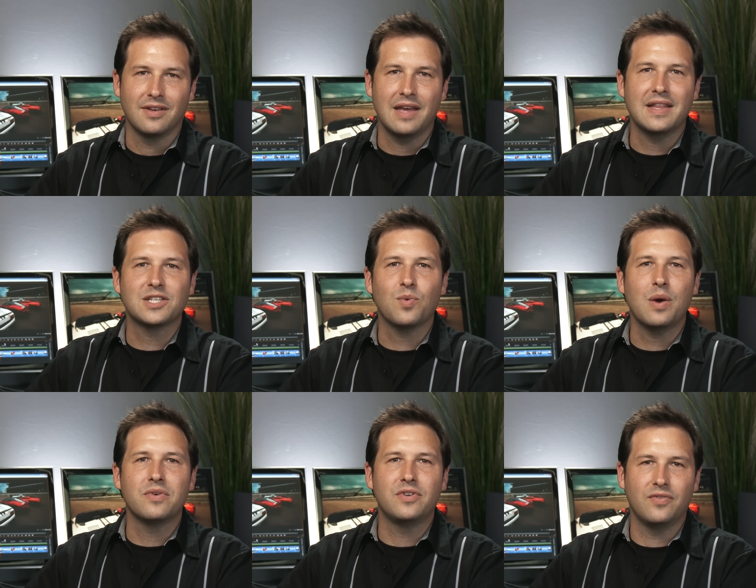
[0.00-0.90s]
And that's why
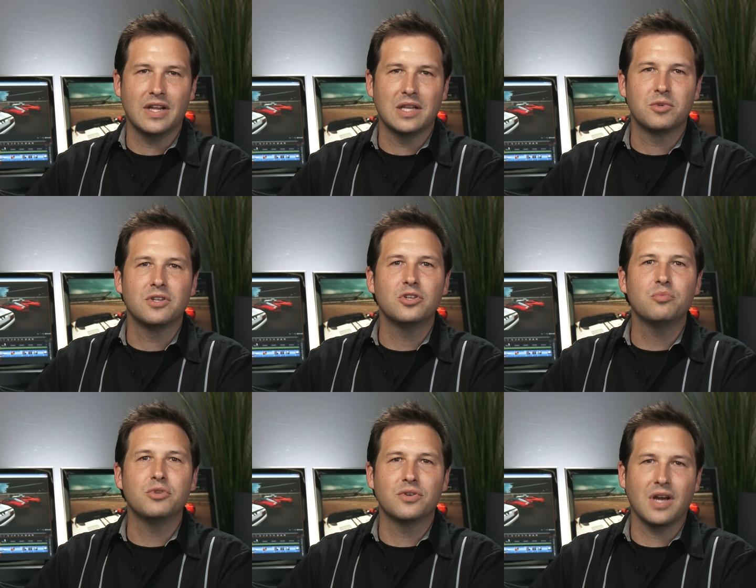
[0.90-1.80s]
we've developed
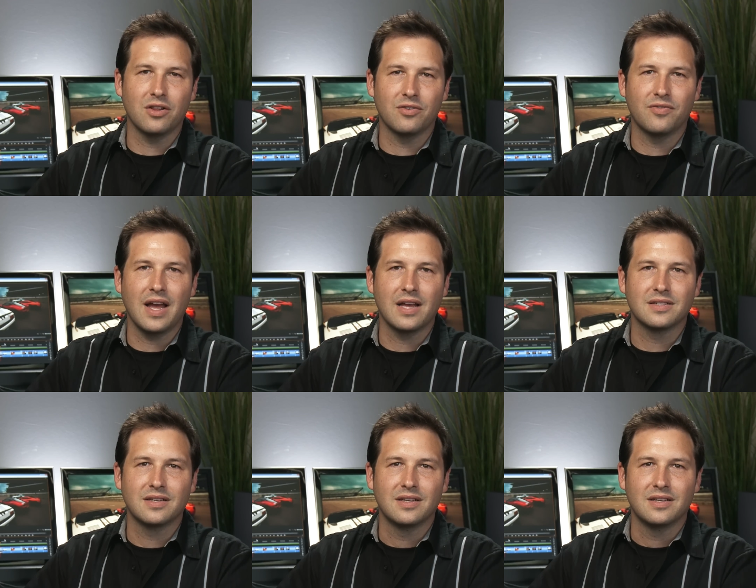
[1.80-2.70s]
NewBlue Color Fast